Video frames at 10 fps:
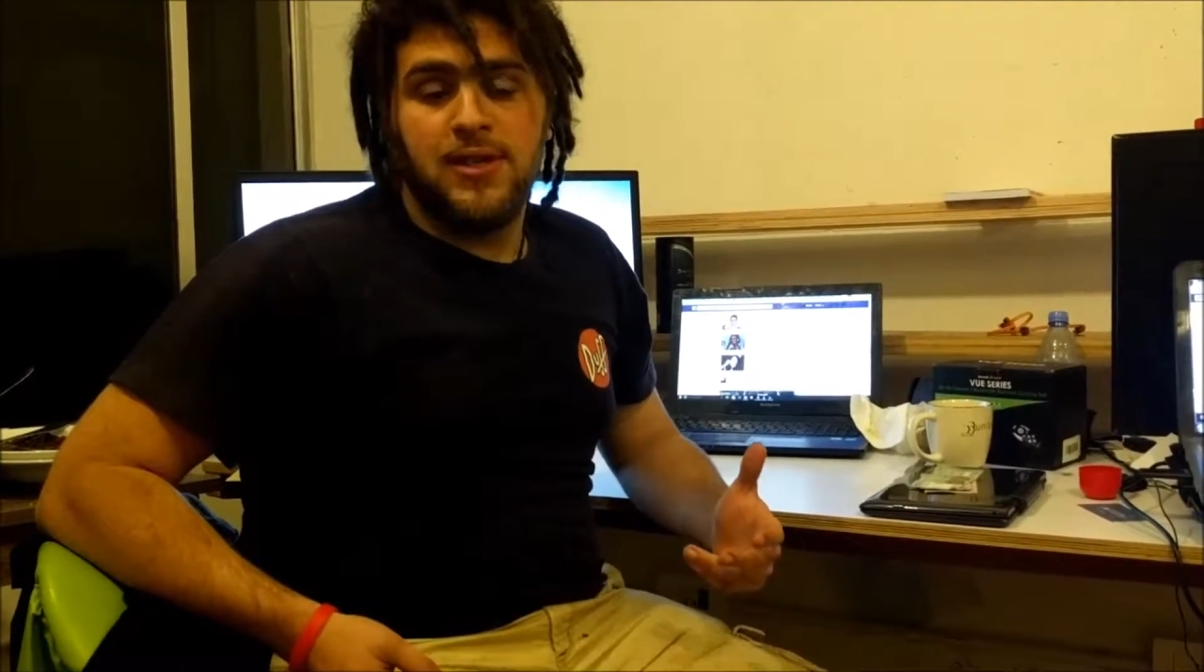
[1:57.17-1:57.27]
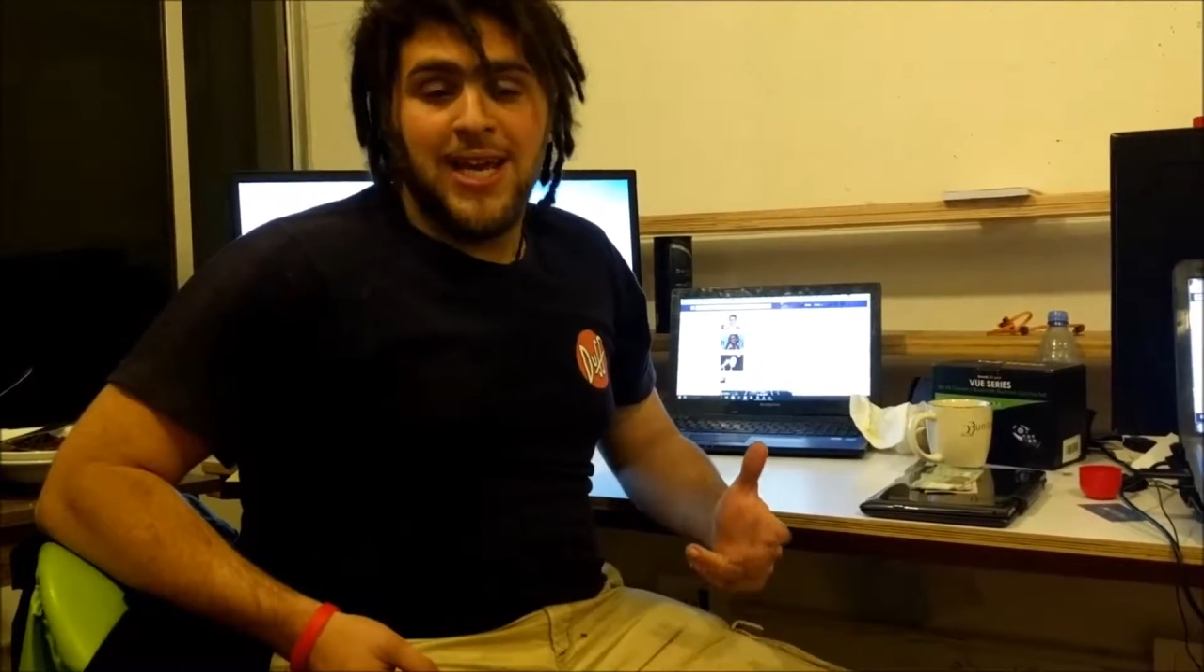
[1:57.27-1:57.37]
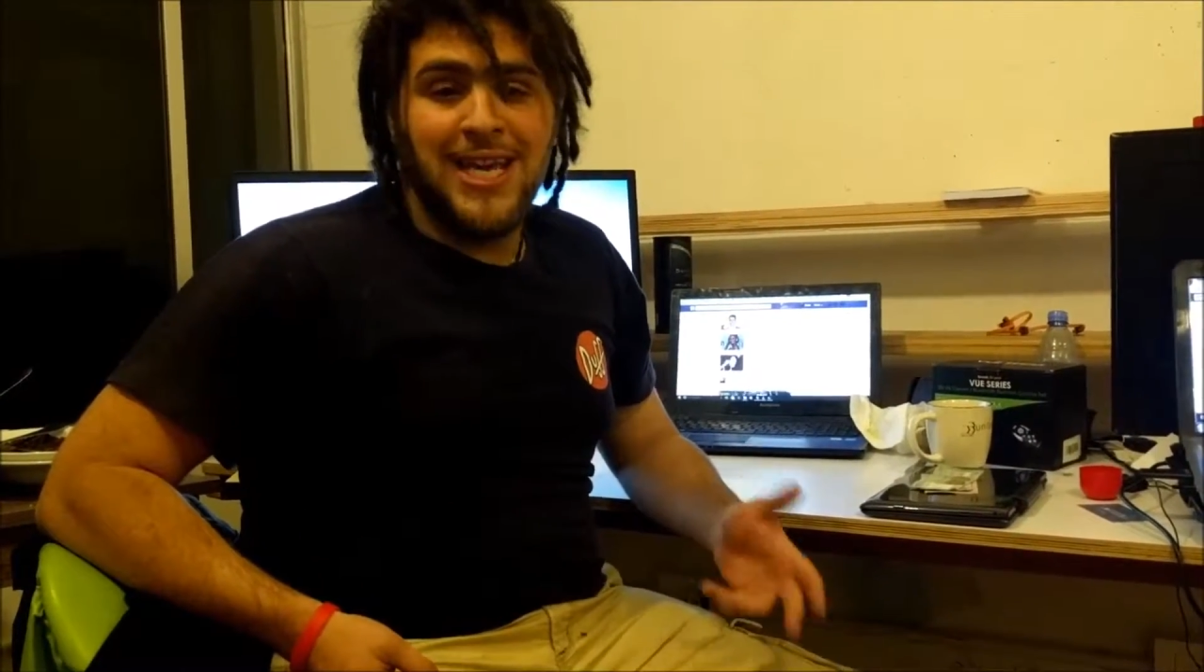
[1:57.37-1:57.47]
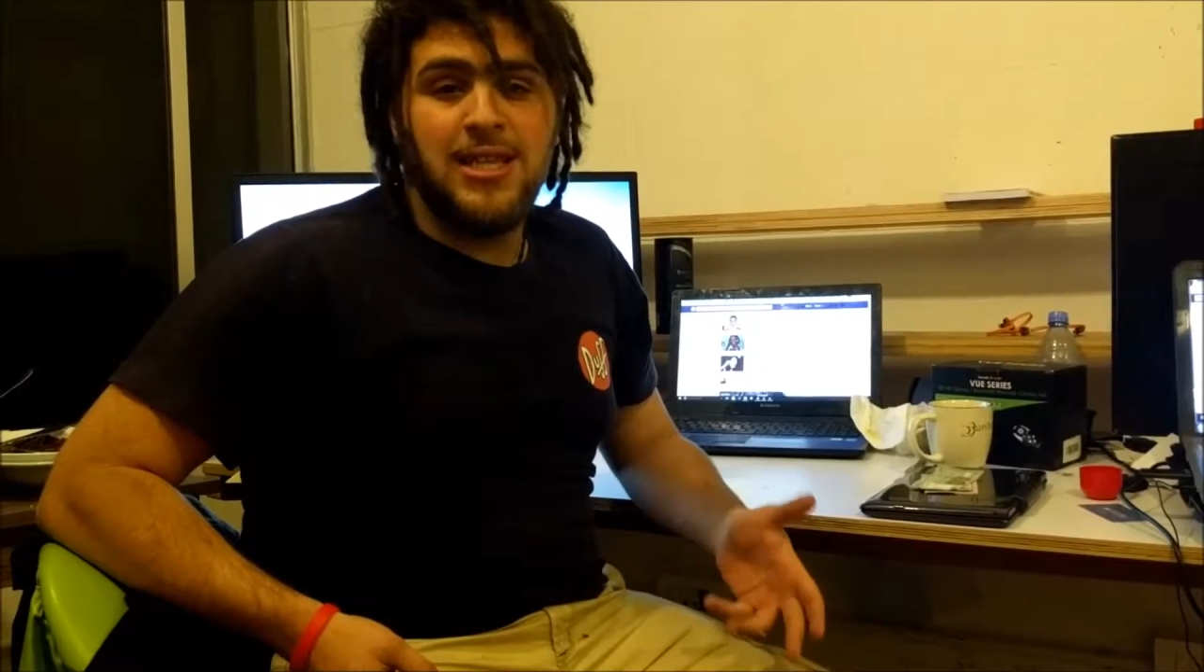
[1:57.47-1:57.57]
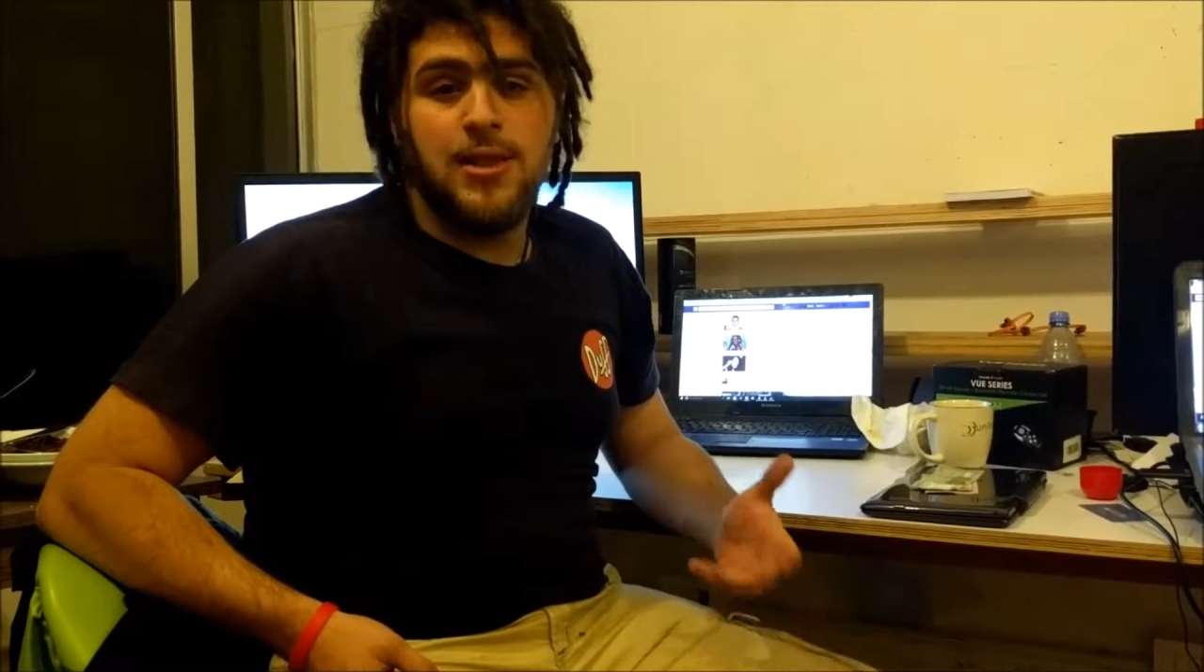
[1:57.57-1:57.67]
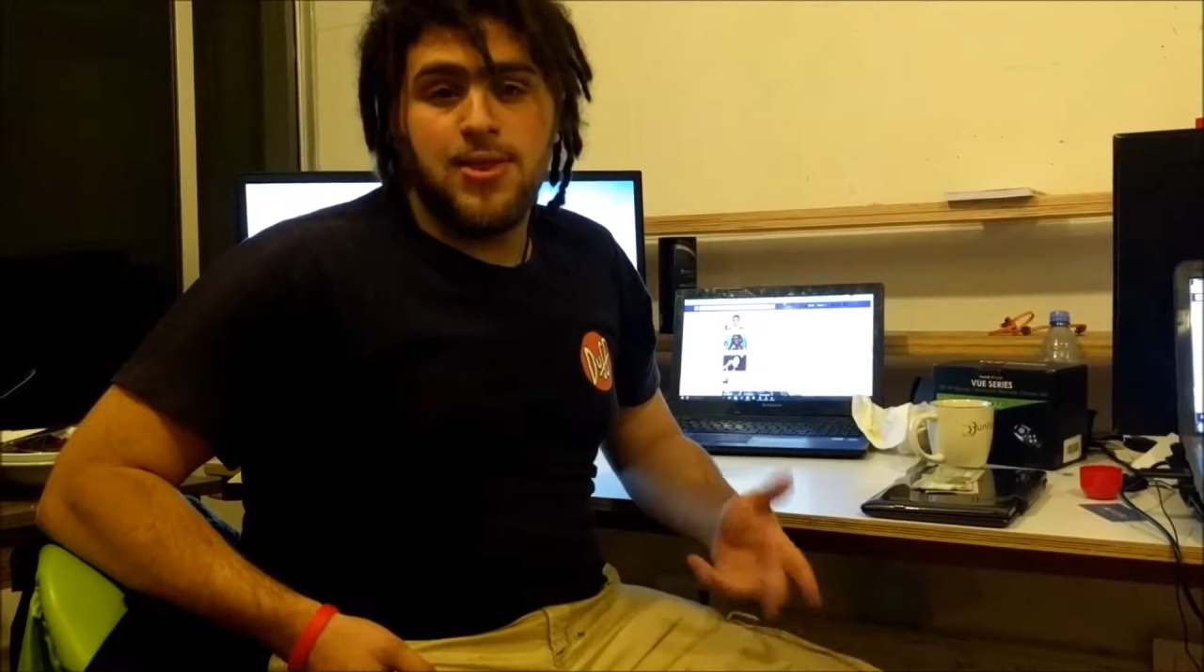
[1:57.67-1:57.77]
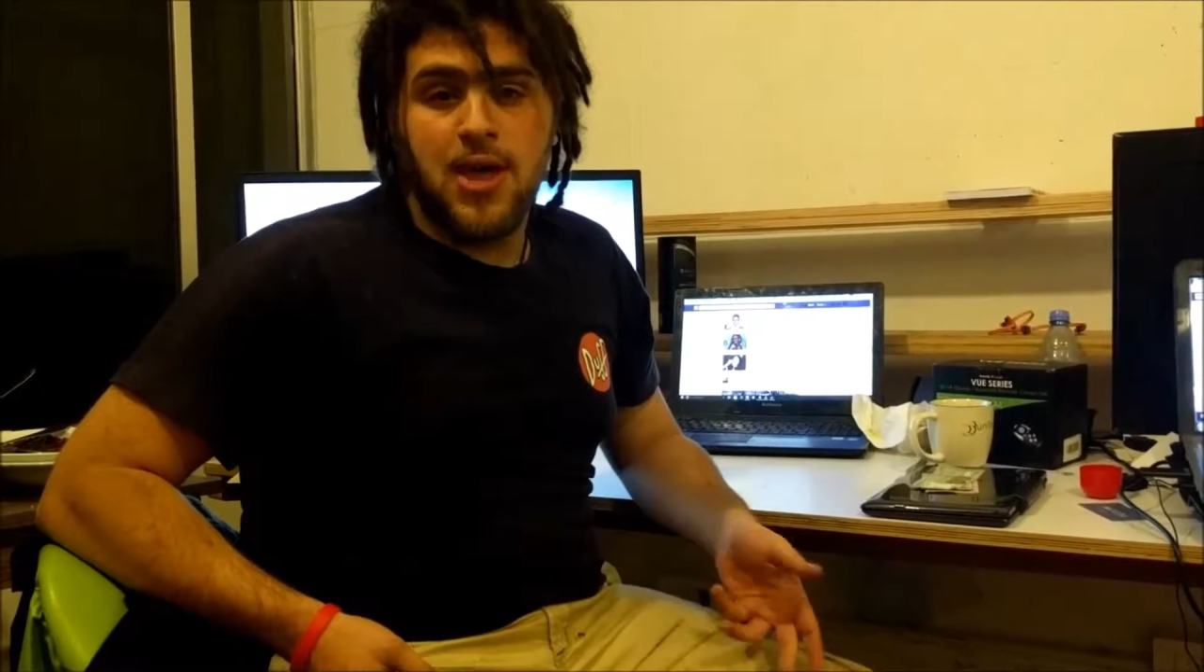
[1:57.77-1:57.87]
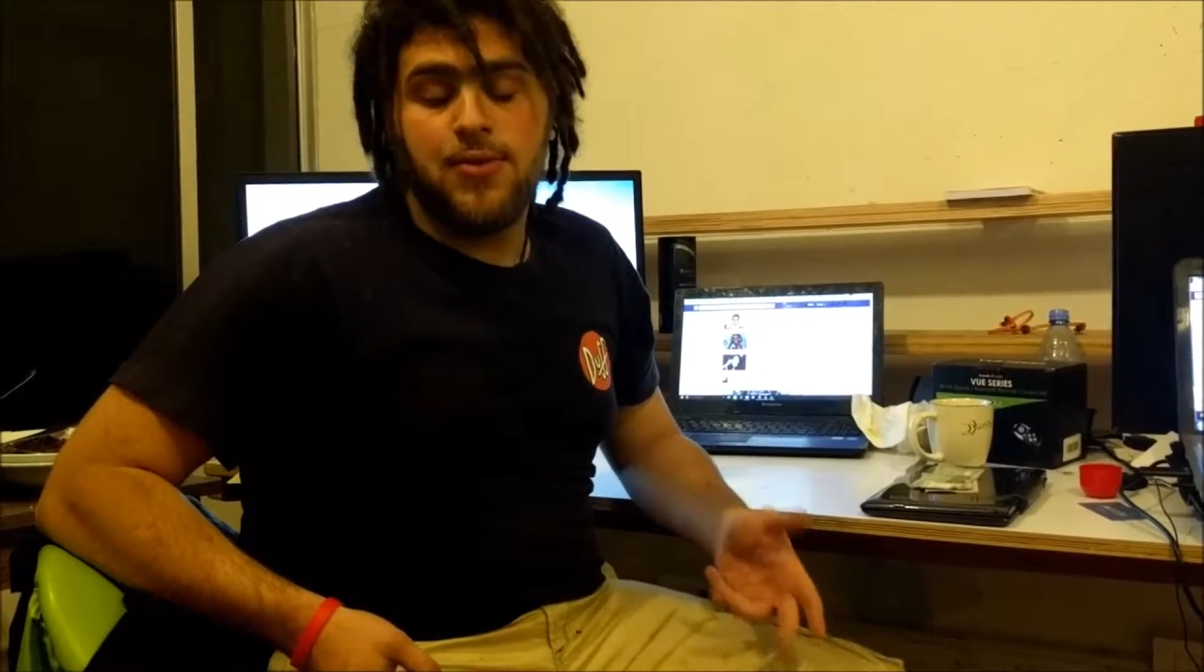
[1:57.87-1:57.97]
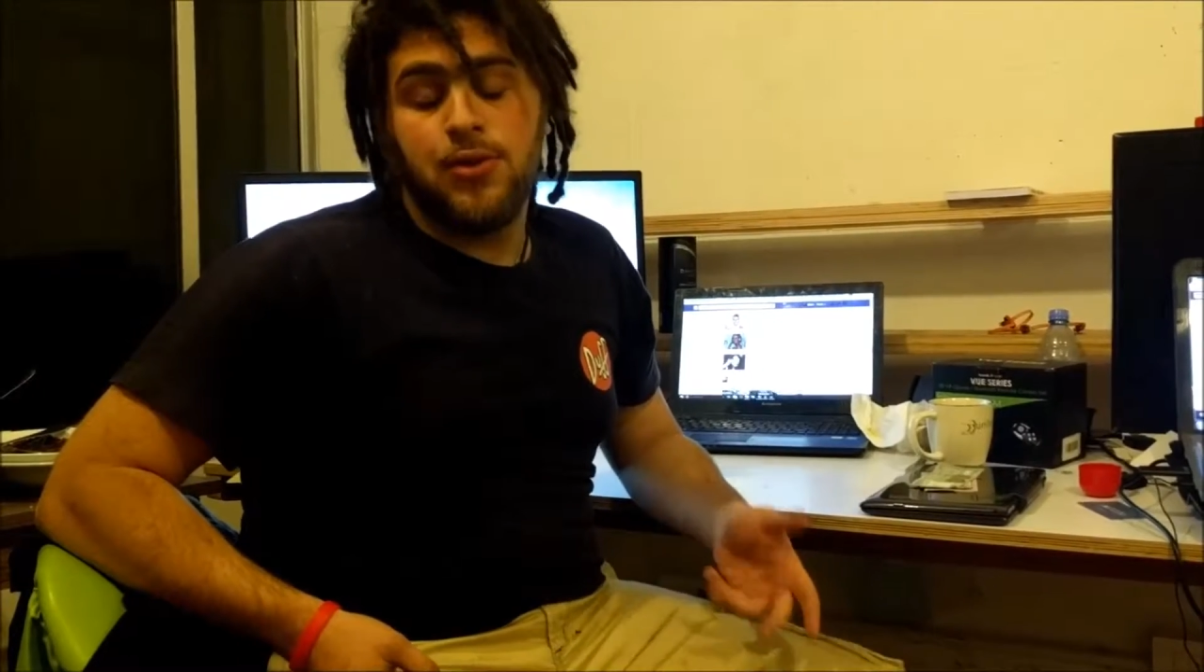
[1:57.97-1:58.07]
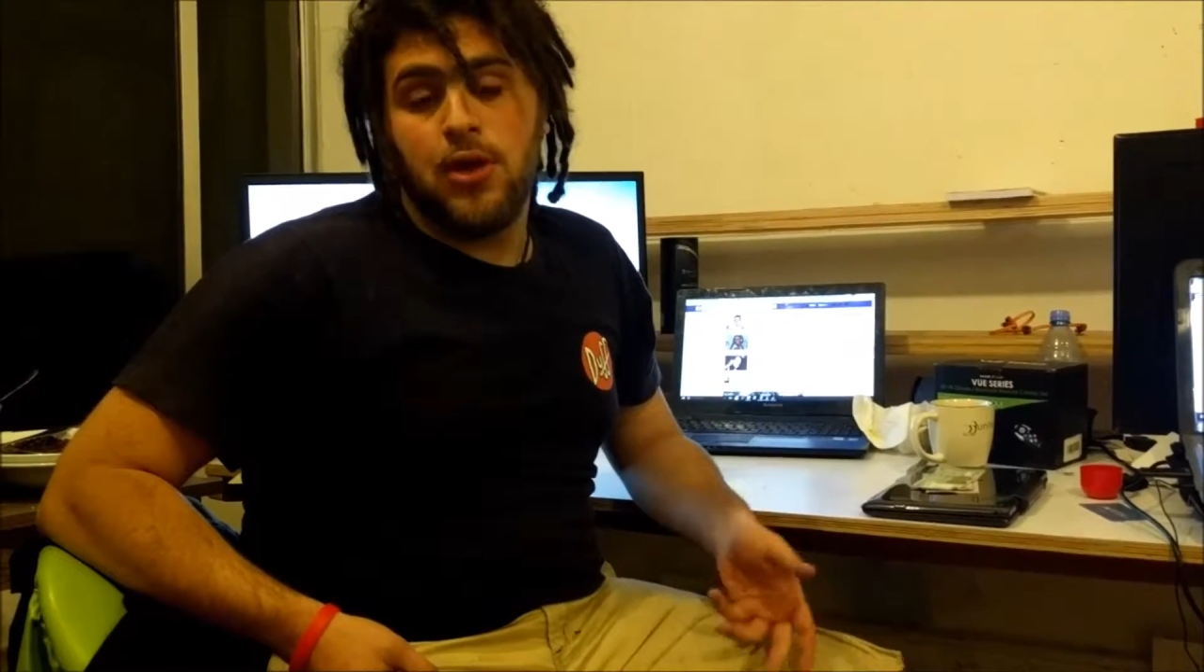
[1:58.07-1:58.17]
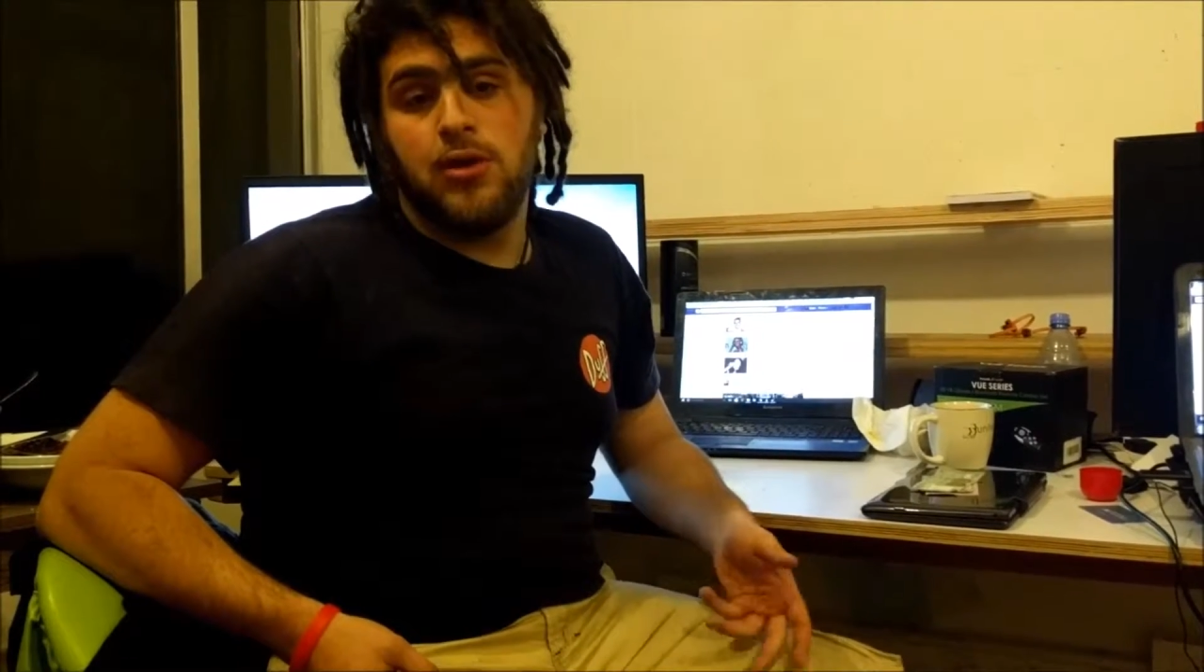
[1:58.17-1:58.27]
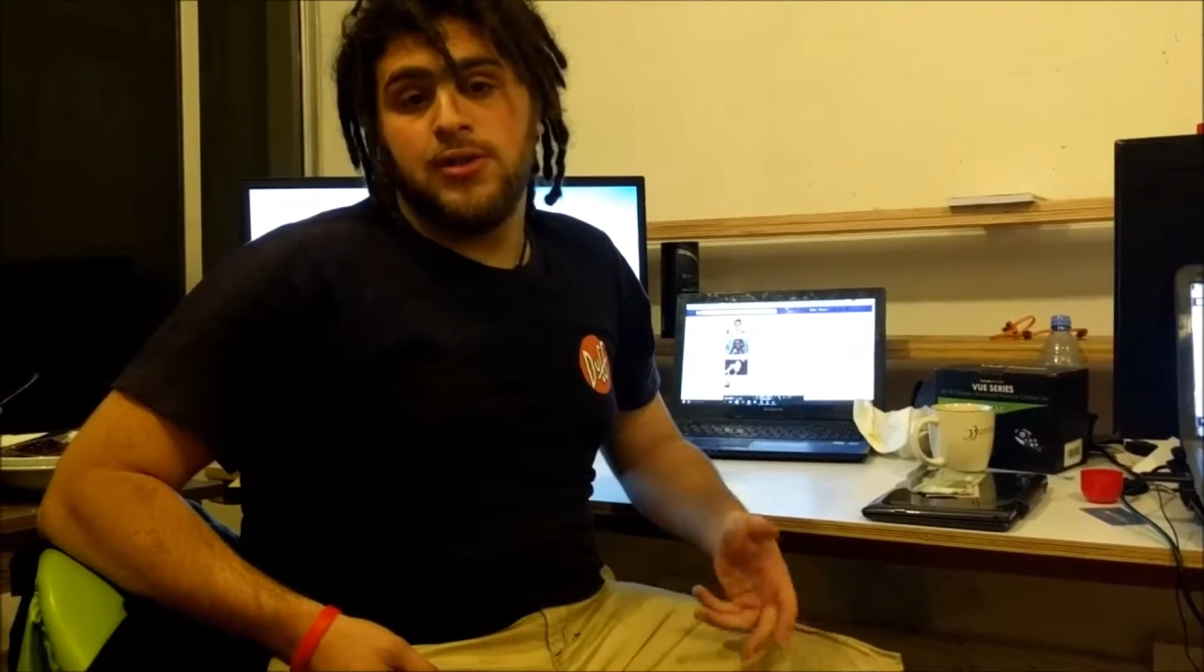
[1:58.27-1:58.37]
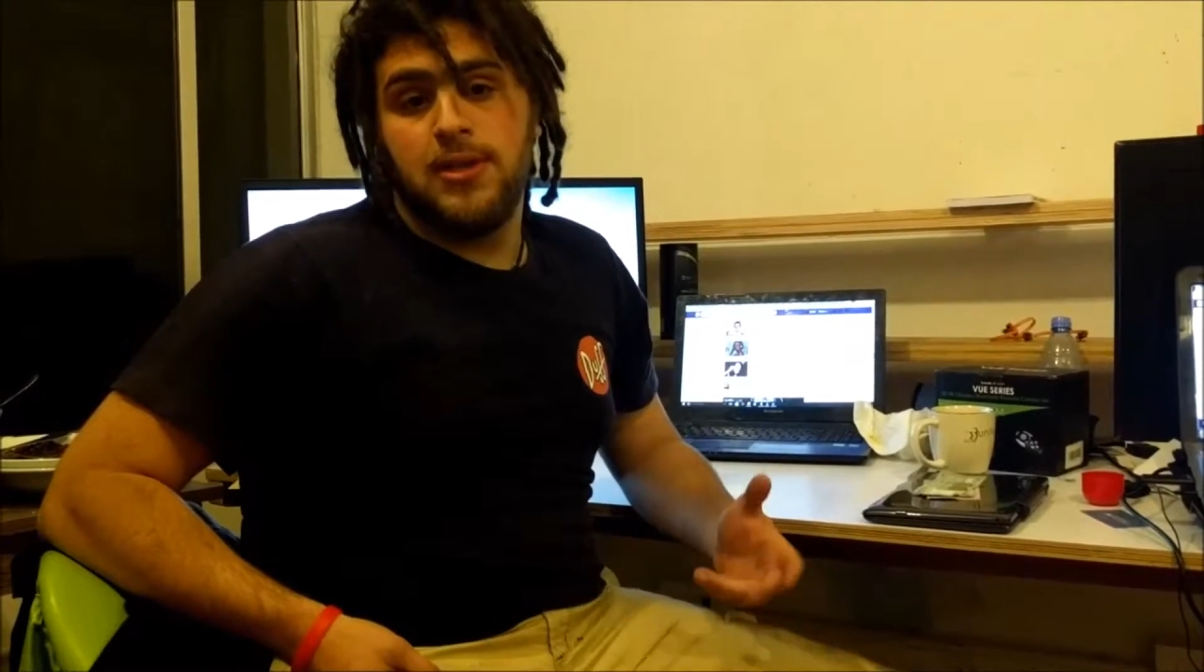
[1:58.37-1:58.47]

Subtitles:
$18,000